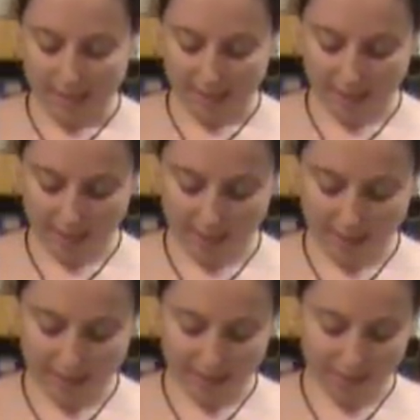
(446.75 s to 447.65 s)

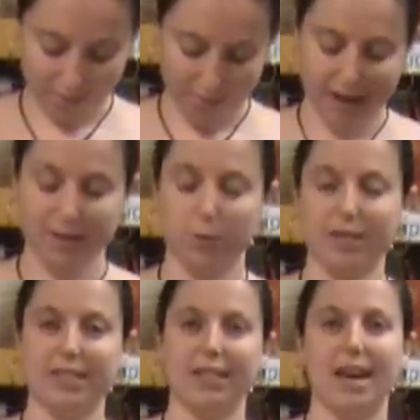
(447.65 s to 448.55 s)
Secondly, it reminds
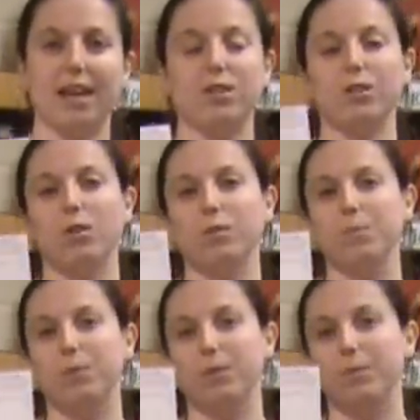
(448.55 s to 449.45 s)
once again, don't
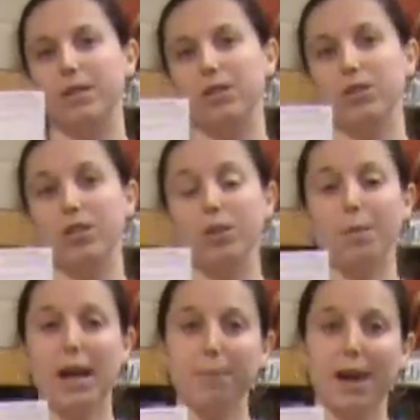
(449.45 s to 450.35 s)
put the Nook in your
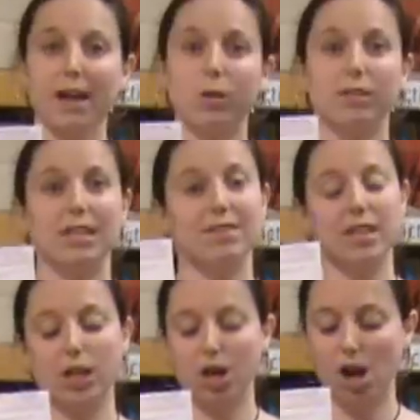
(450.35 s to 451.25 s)
backpack or leave it
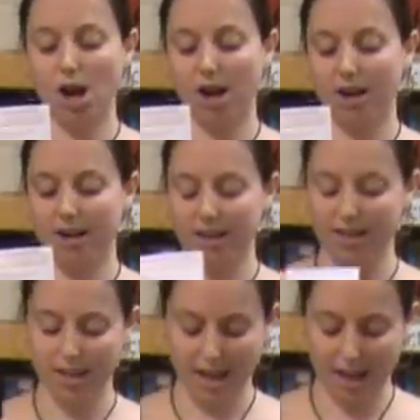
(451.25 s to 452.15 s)
in a car.
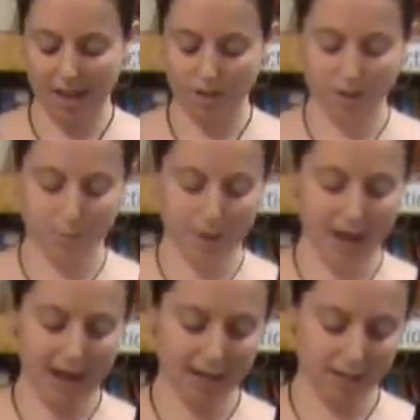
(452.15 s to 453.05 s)
And on the
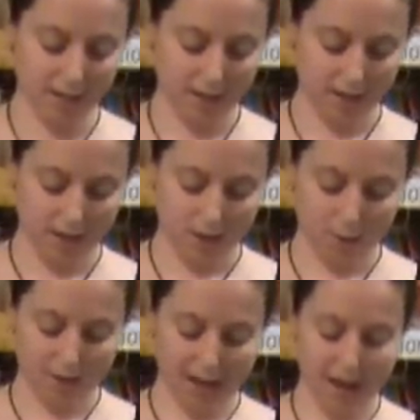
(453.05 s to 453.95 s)
back,
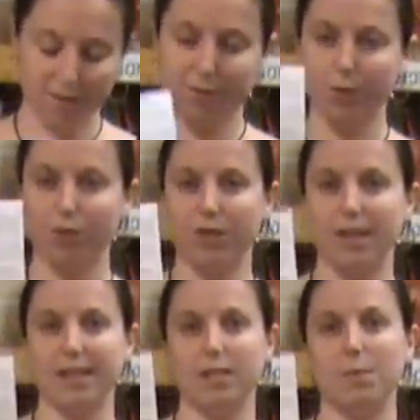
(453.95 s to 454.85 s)
we have a few
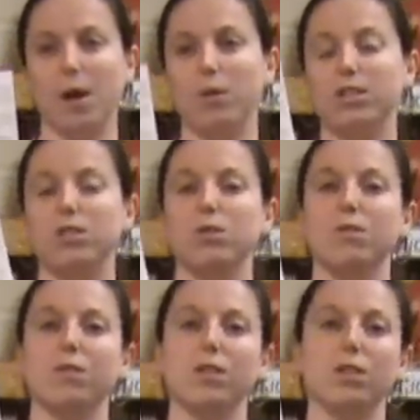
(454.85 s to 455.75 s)
things about what to do
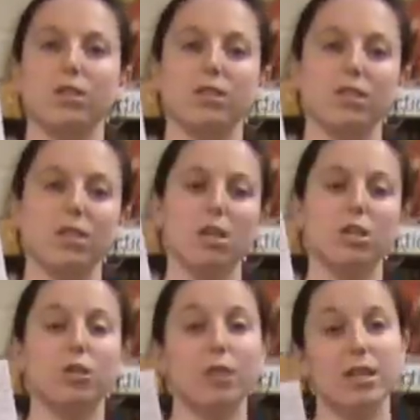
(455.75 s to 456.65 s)
if the Nook's
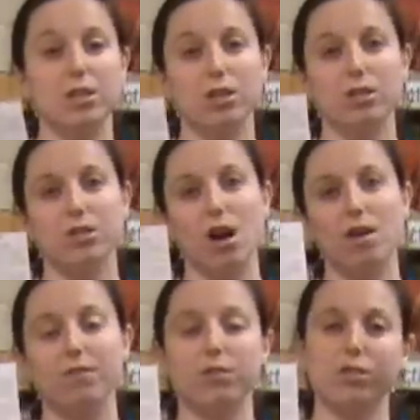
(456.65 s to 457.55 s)
screen turns
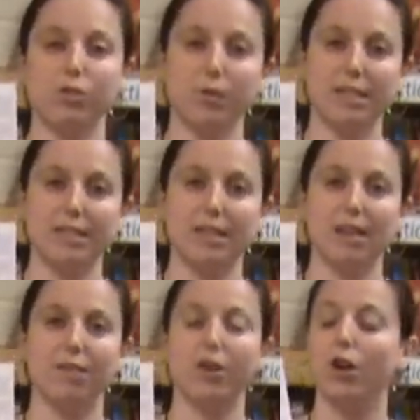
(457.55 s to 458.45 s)
off and there's a
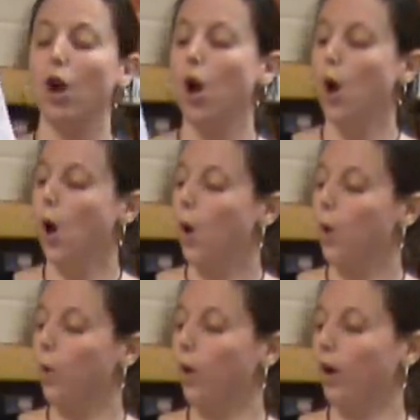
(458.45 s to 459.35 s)
screensaver,
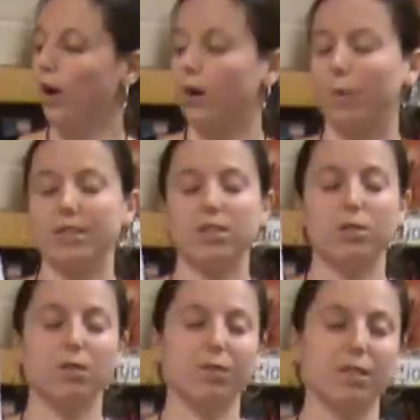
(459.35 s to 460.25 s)
or what to
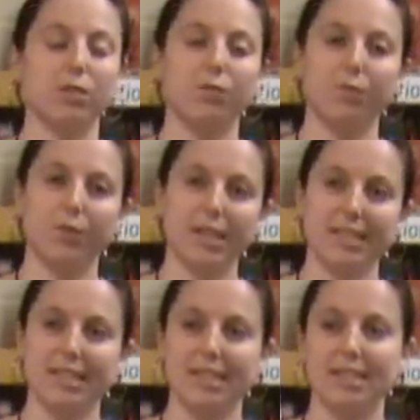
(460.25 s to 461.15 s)
do if it
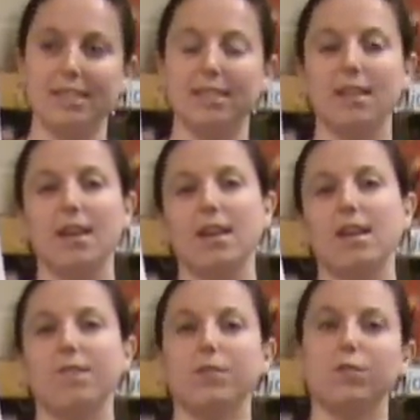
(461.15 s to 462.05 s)
freezes,
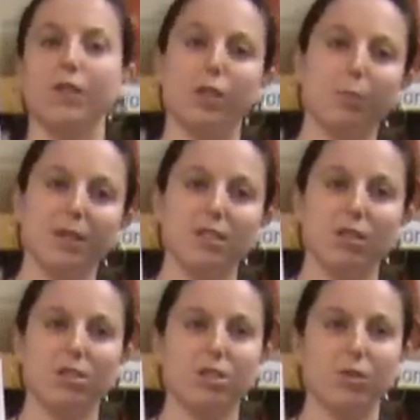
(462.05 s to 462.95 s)
if there's fingerprints
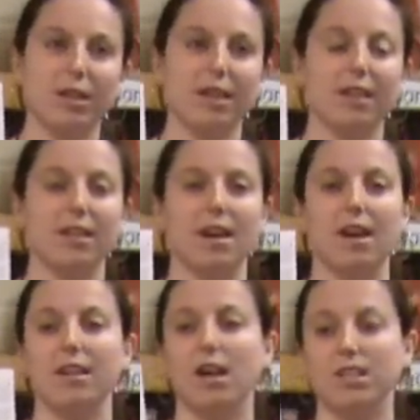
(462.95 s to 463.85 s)
on the screen,
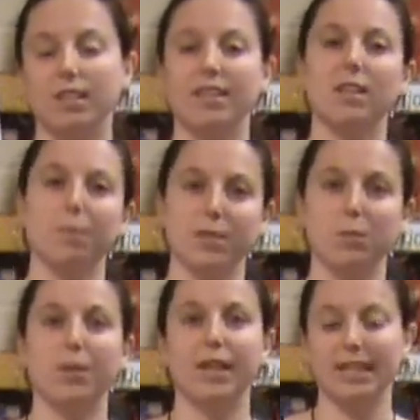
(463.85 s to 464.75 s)
not to clean it but
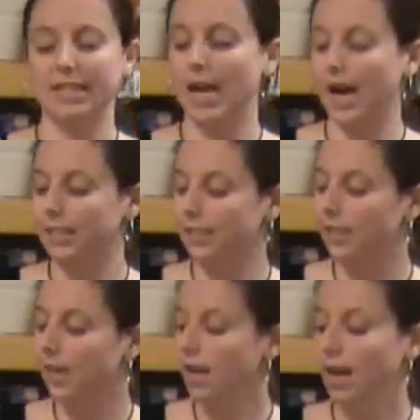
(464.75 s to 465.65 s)
to bring it into
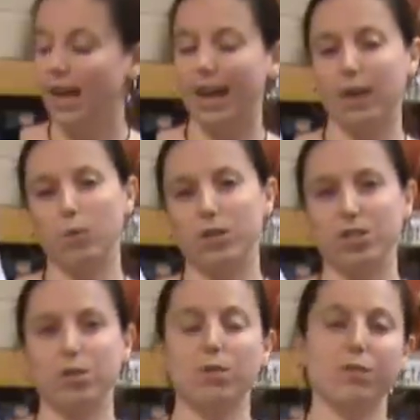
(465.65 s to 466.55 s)
us, and what
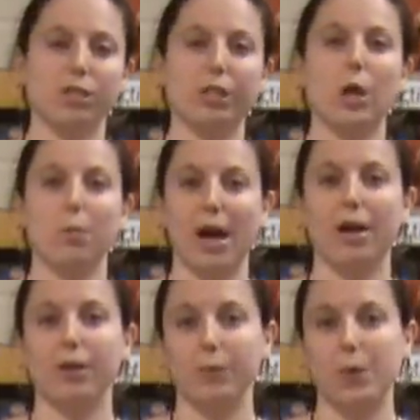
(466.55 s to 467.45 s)
to do if there's a low
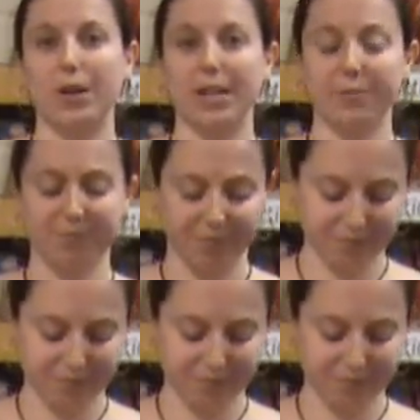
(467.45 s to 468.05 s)
battery warning.